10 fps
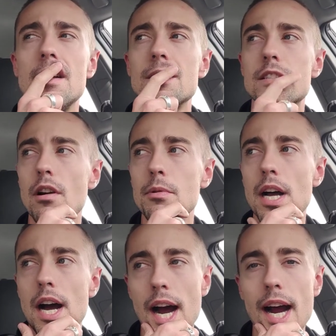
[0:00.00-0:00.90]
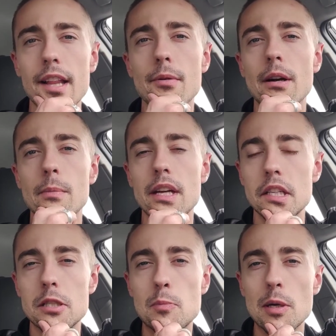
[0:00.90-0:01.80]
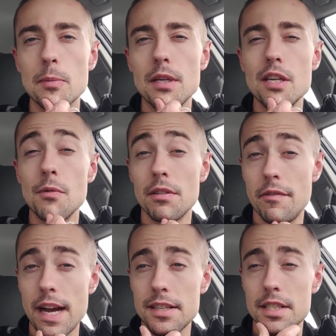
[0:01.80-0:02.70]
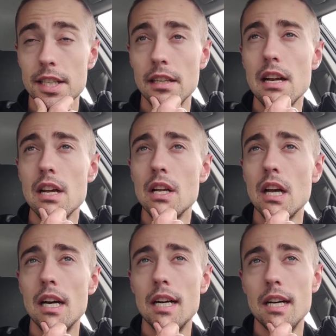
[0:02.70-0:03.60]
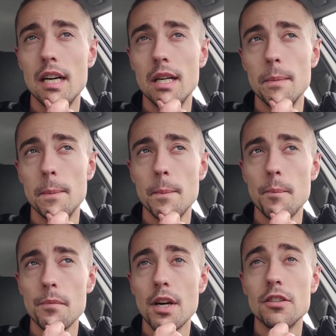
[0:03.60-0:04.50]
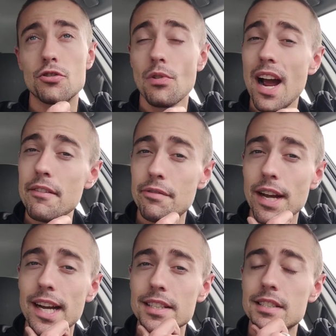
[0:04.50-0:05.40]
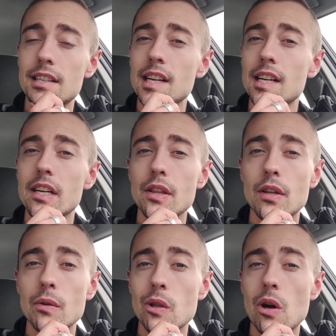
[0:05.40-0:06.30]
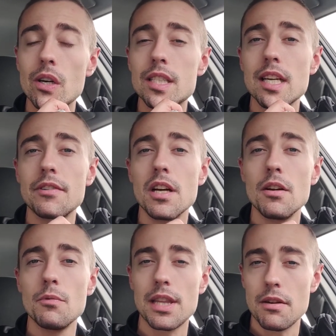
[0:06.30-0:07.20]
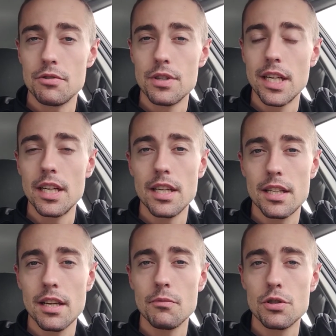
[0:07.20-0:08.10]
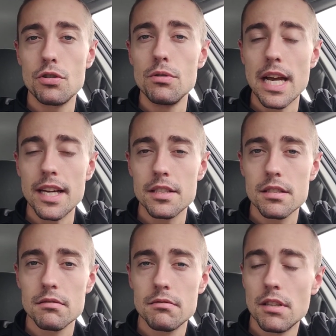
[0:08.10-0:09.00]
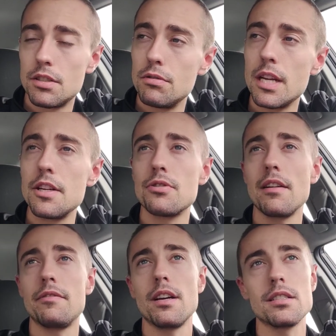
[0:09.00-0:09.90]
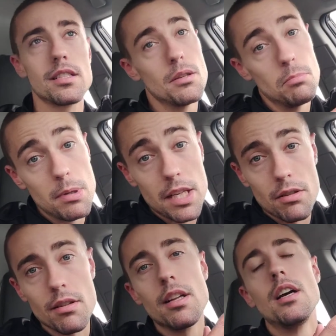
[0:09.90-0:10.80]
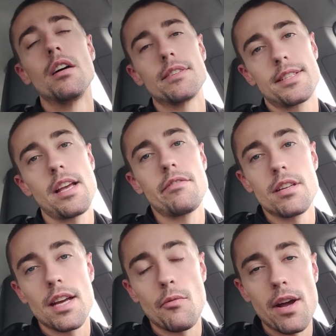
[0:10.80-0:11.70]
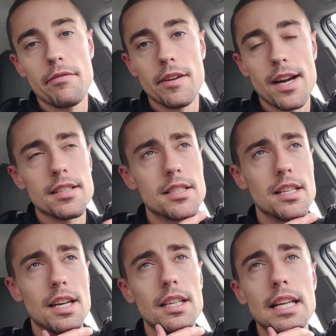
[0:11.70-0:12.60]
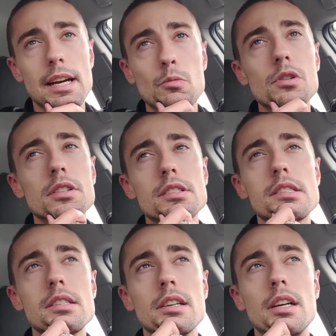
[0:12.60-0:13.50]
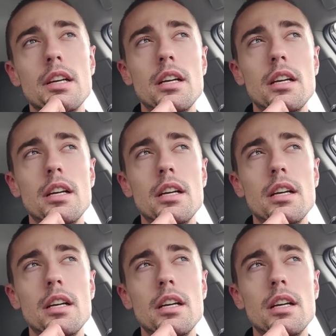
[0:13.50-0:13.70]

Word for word: So I would highly recommend experimenting with fasting. Um, a dry fast, the longest I've gone without drinking anything was two days. A two day dry fast in the middle of a seven day wet fast. And that was